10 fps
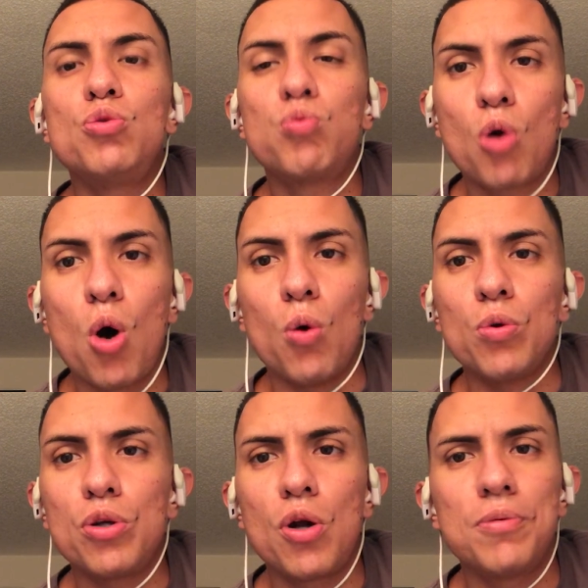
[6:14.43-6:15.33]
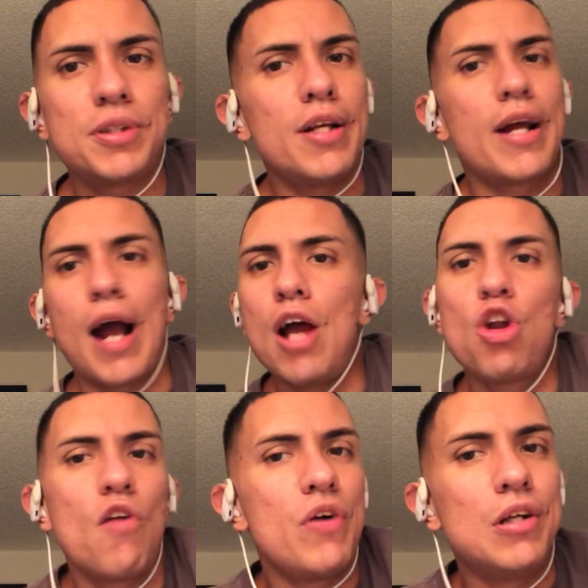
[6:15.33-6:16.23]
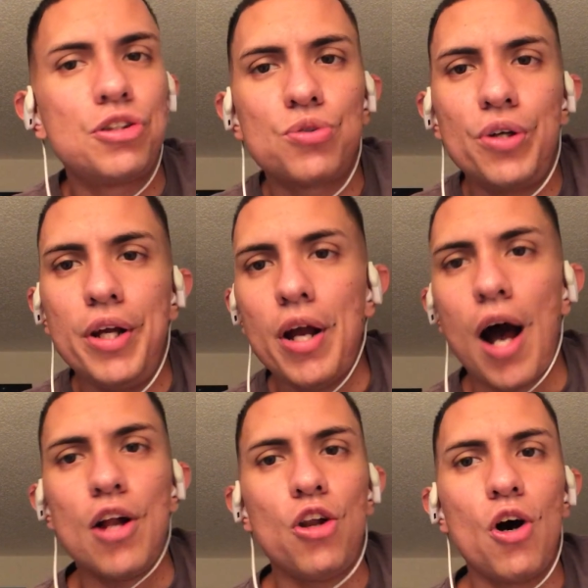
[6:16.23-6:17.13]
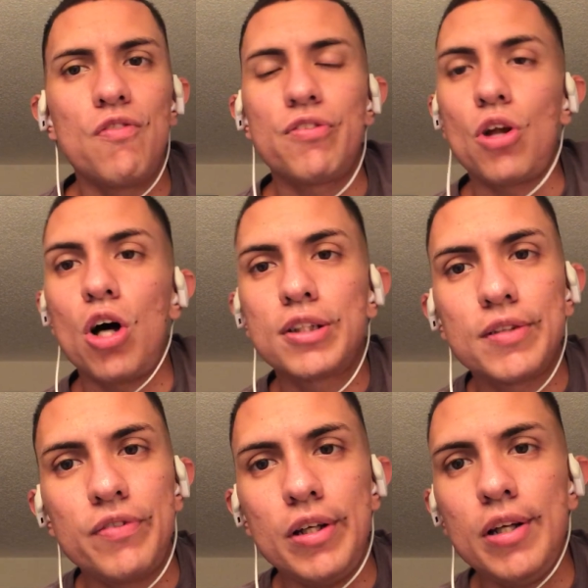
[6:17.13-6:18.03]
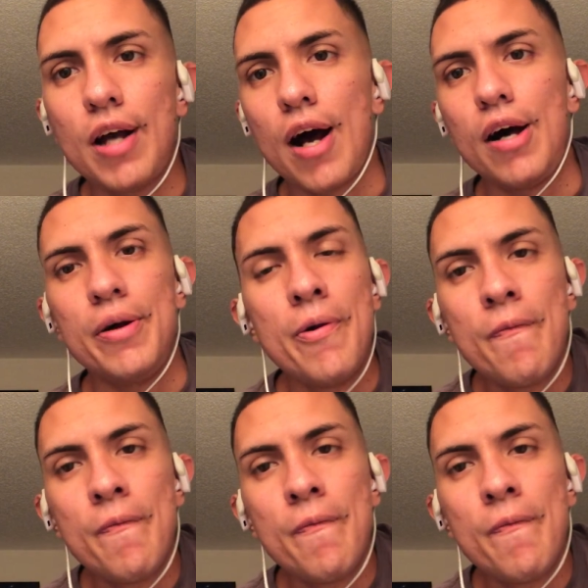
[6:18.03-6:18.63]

you grow you know what i'm saying like i love history i love philosophy i